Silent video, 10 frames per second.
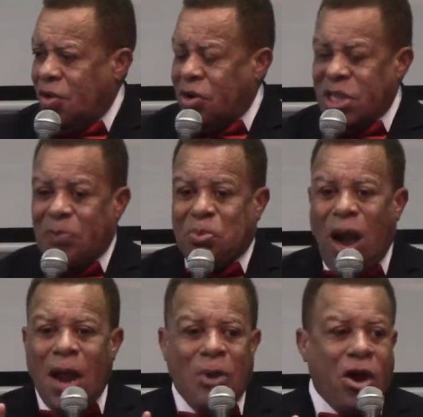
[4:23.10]
There's a
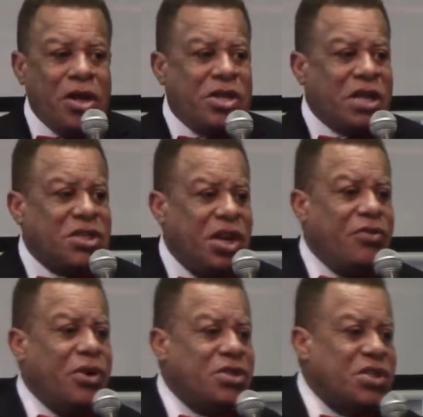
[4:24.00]
primary destiny
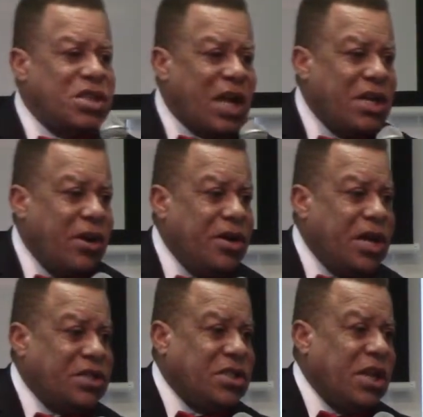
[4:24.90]
and there's a secondary
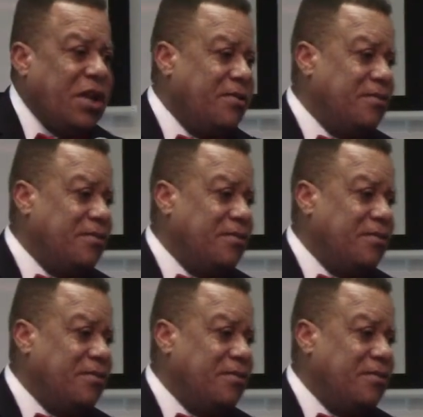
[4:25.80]
destiny.